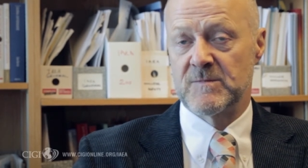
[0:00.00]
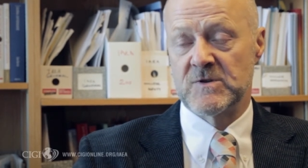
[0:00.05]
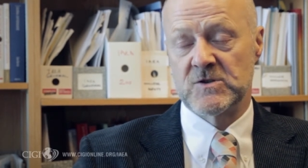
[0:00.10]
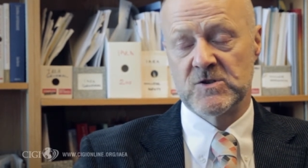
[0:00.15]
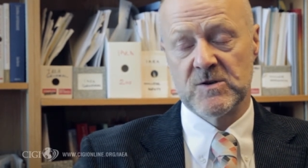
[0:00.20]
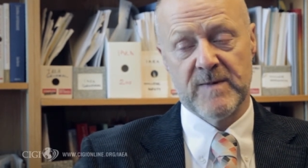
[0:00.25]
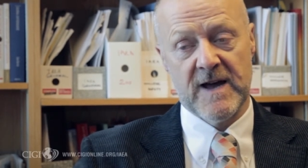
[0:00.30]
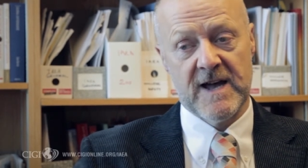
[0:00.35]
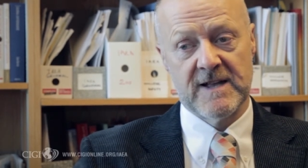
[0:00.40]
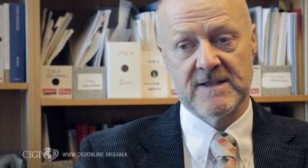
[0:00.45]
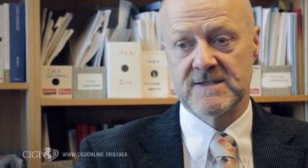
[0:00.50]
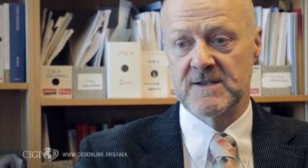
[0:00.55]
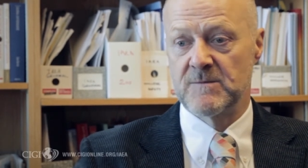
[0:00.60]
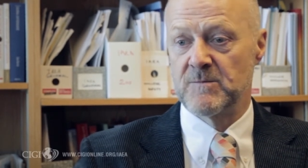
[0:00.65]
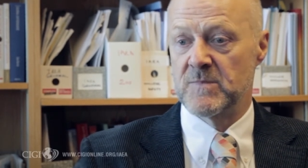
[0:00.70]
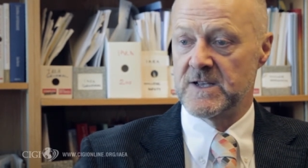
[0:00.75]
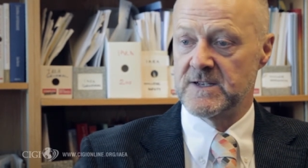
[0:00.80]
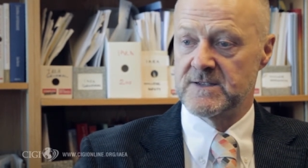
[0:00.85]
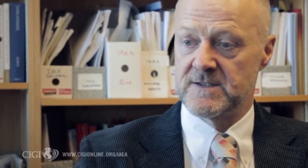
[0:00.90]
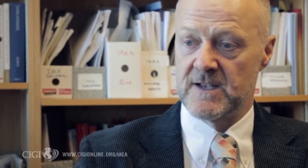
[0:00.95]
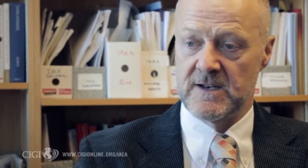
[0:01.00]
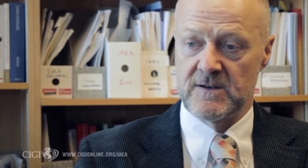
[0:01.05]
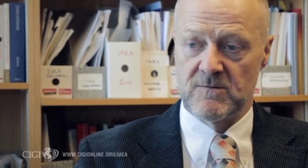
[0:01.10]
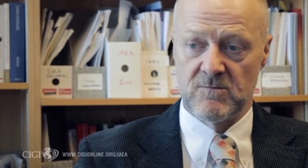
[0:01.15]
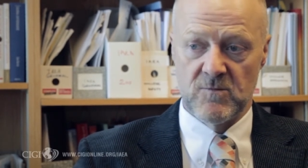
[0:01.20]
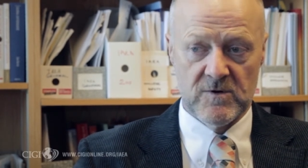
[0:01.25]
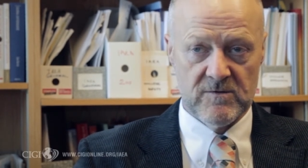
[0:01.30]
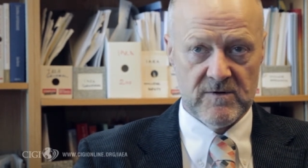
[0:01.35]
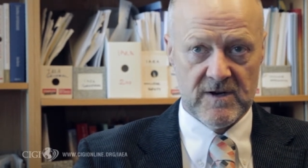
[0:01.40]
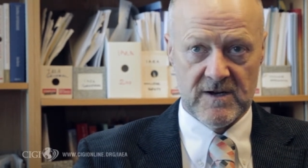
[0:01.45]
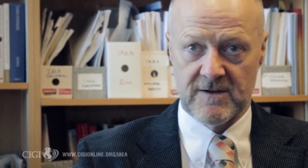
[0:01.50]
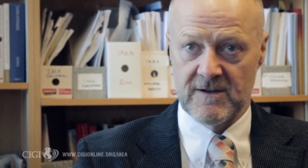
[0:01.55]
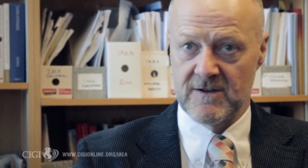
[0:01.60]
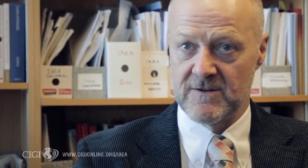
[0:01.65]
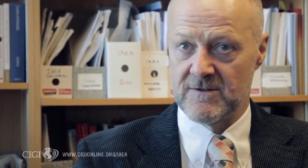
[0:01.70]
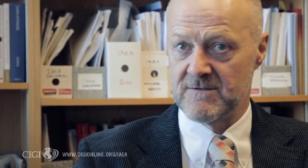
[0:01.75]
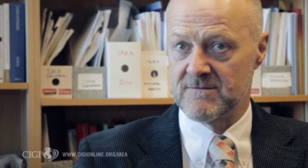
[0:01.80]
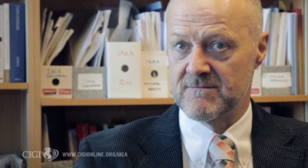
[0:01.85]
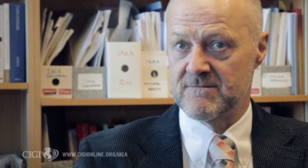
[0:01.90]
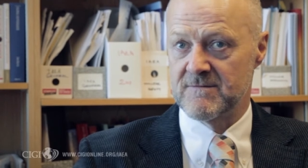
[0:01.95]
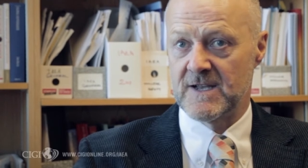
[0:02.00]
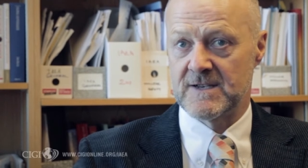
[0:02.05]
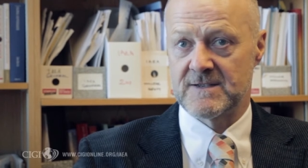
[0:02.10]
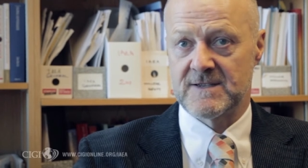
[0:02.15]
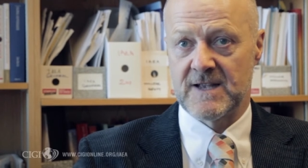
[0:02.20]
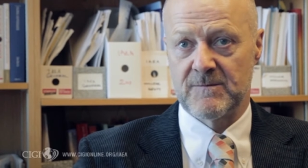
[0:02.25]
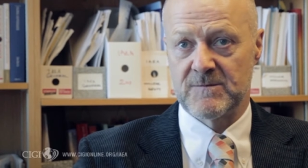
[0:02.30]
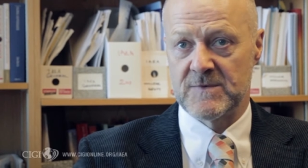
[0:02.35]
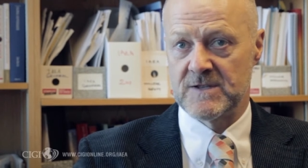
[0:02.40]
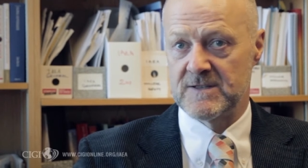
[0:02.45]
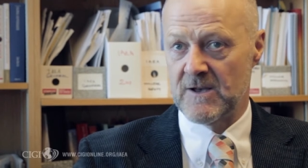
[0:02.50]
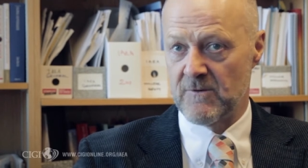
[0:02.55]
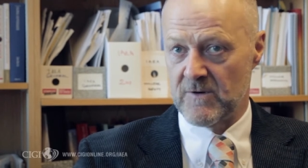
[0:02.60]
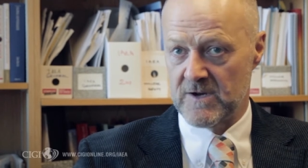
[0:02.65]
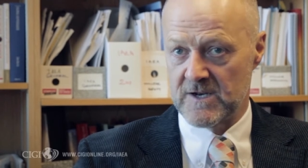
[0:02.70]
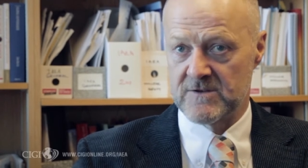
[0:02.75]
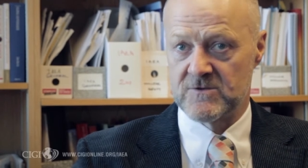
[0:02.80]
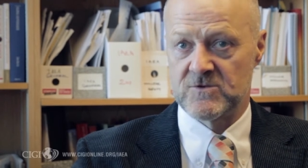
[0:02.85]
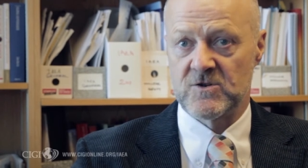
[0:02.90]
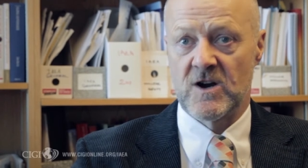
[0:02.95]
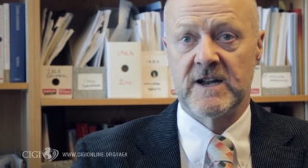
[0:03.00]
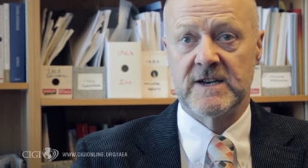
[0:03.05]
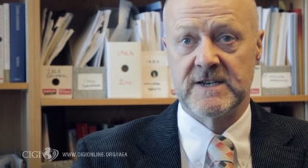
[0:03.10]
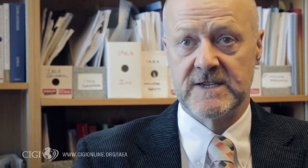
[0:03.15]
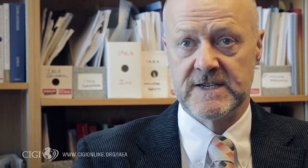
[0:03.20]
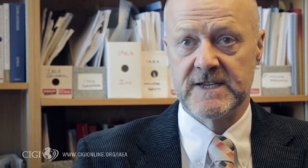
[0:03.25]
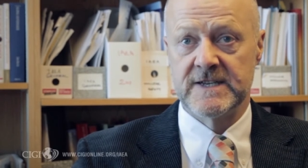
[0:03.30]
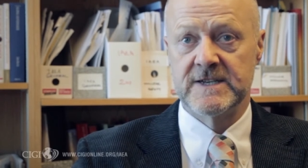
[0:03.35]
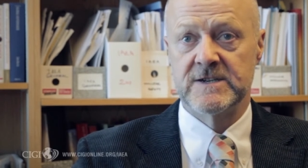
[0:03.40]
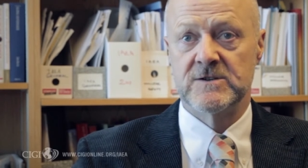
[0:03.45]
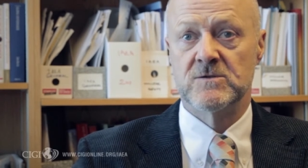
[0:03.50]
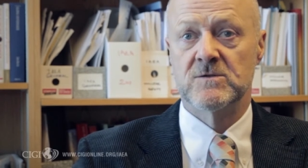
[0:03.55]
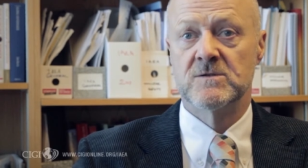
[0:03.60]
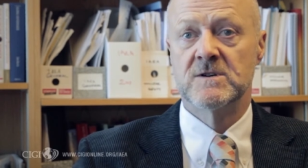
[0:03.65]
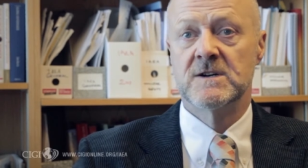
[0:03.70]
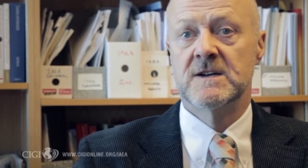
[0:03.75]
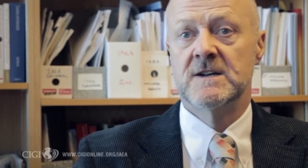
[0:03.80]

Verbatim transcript: But Japan simply said we were not going to accept it. They were going to try and deal